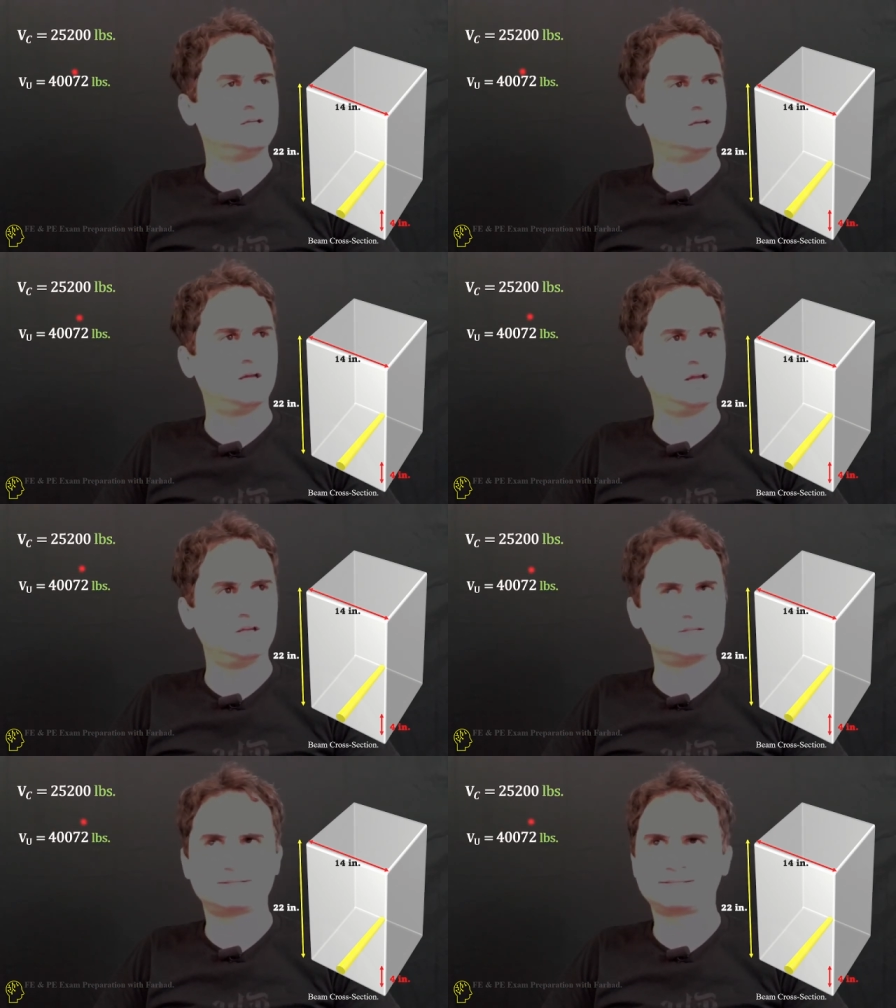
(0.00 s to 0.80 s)
A
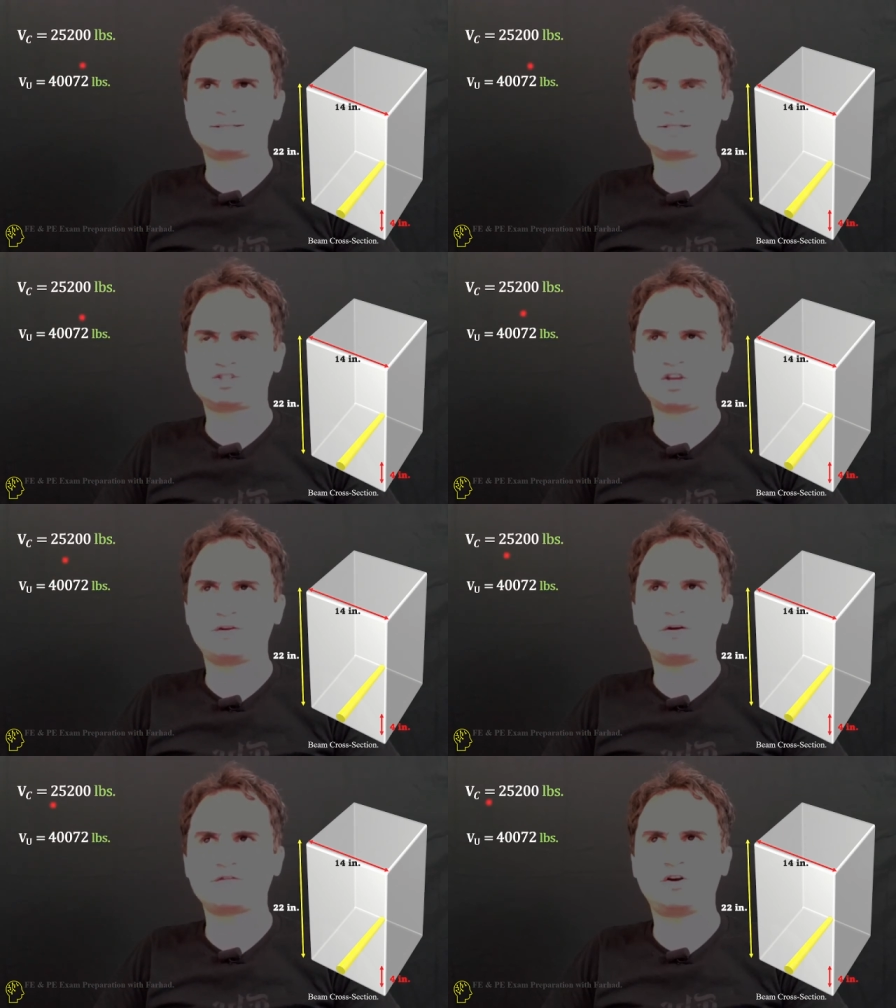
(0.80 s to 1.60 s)
share
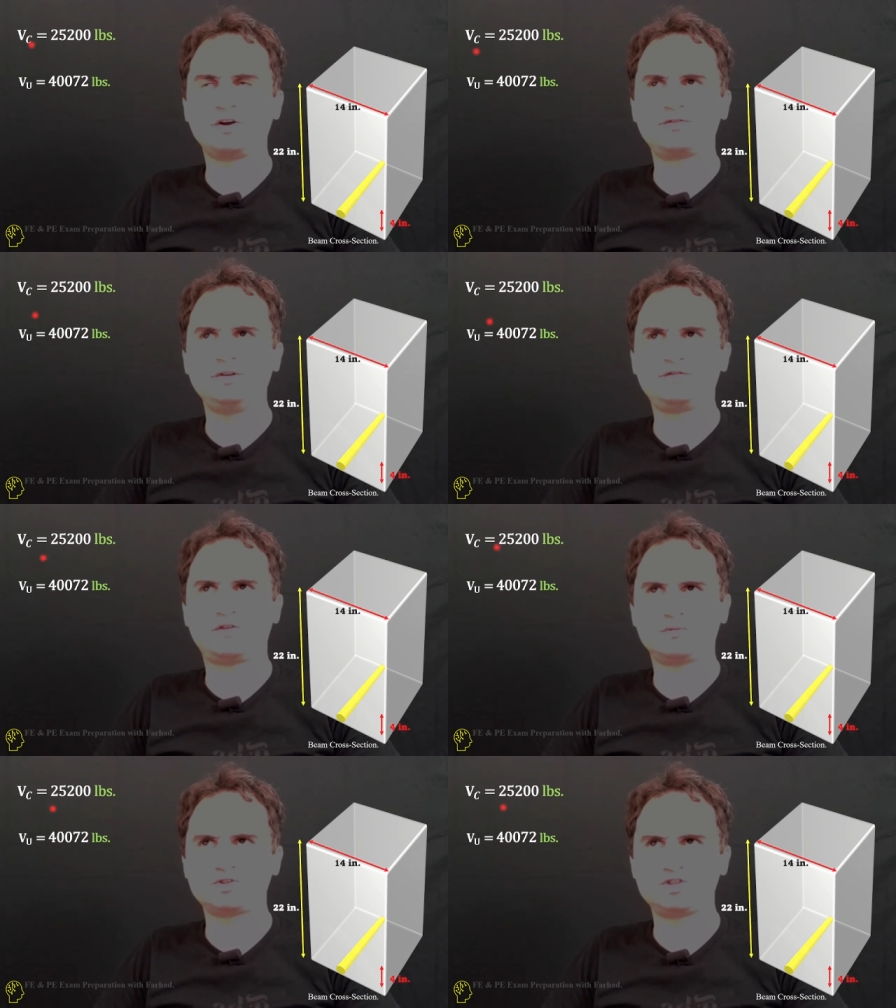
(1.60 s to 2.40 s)
of concrete from
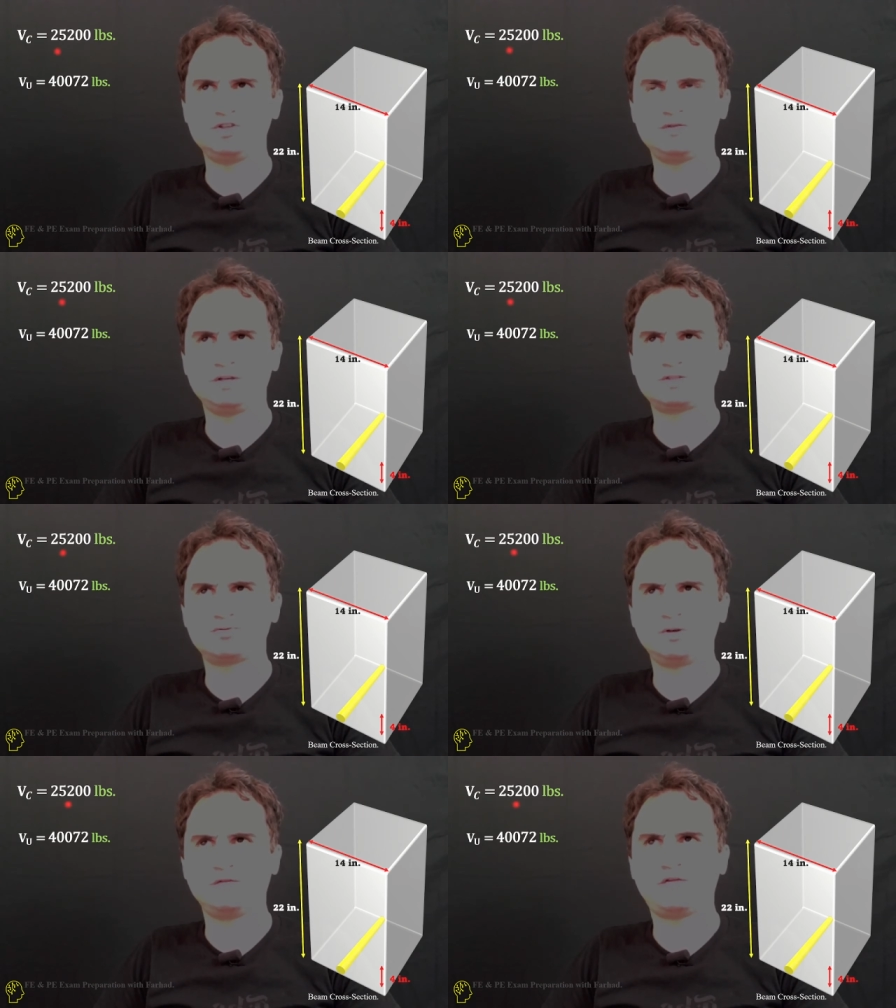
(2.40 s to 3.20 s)
shear is
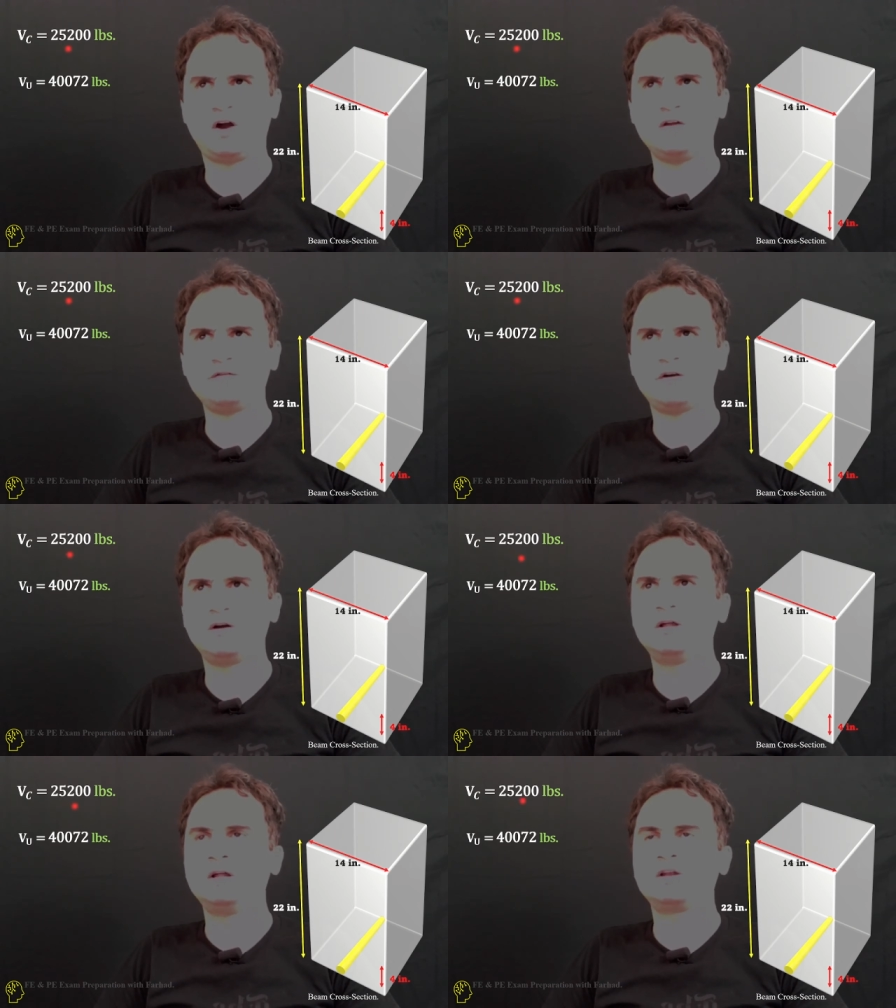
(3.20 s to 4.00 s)

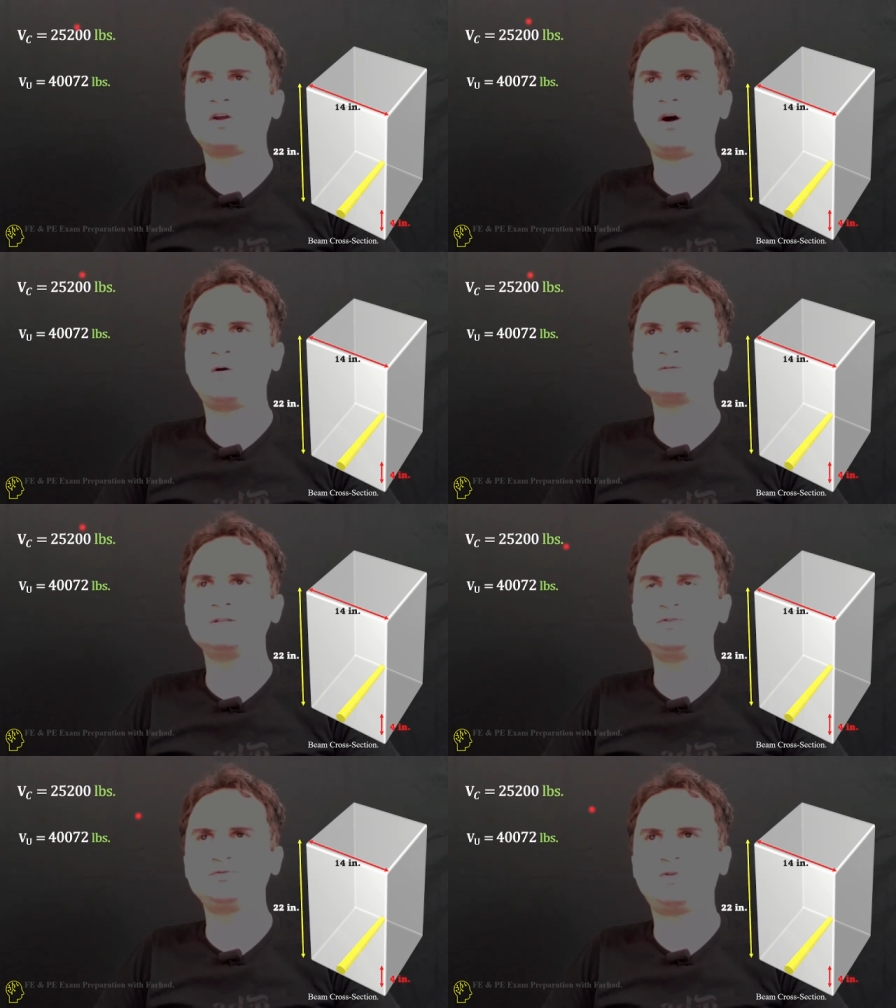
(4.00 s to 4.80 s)

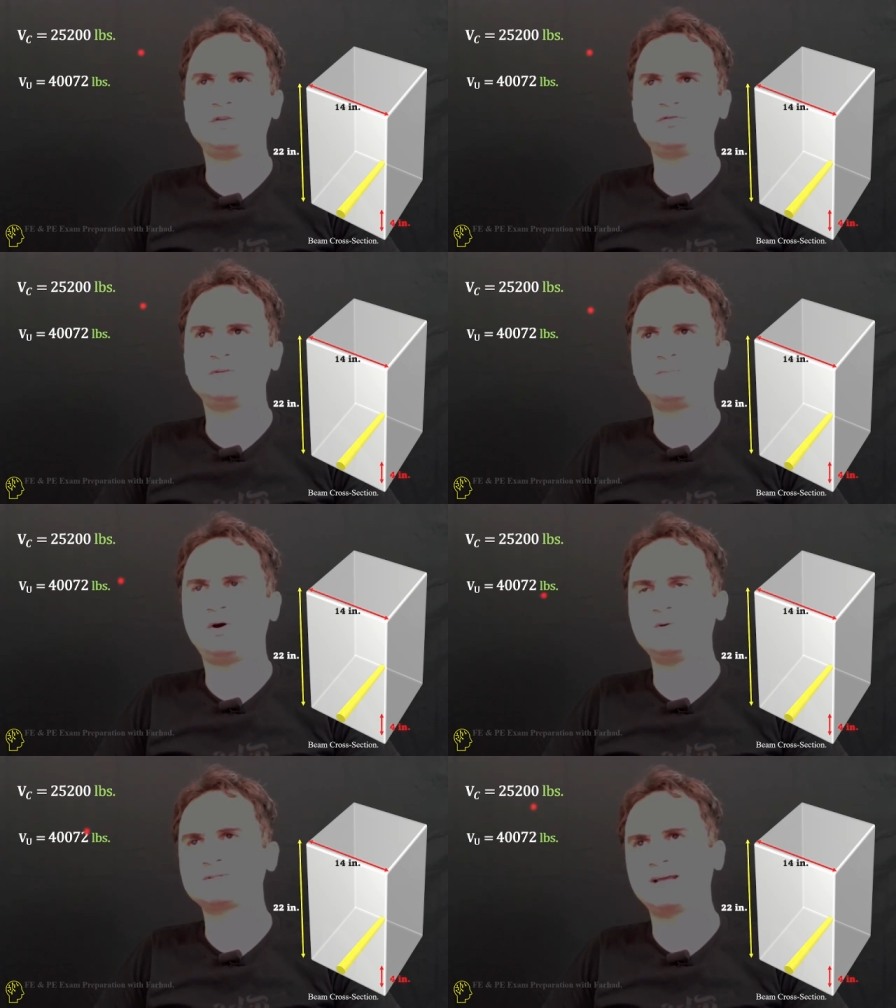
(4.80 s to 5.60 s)
25,200
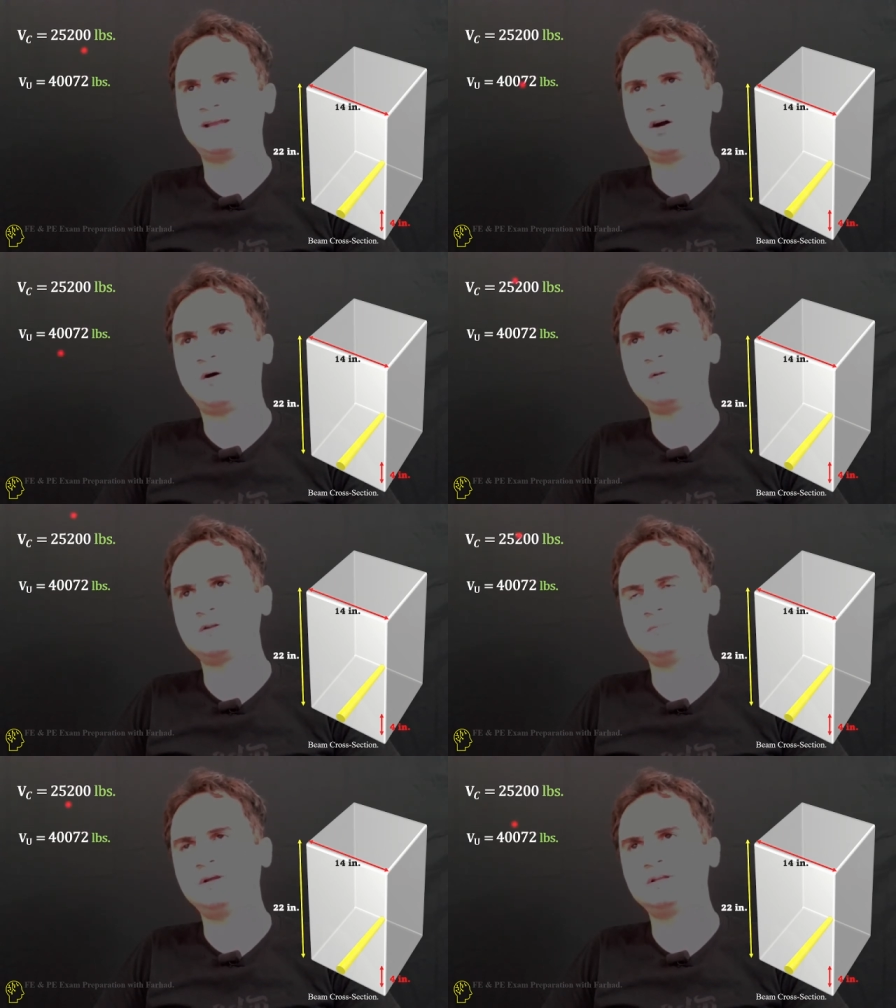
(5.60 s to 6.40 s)
pounds, and
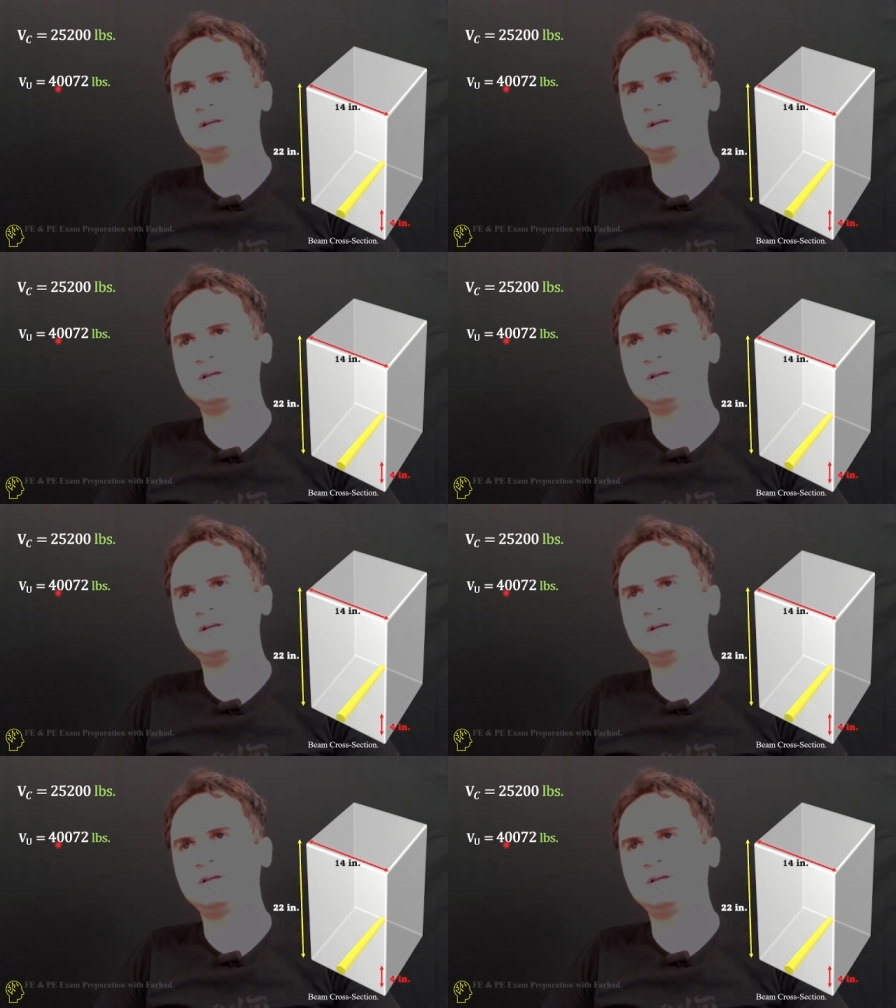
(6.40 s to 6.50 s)
ultimate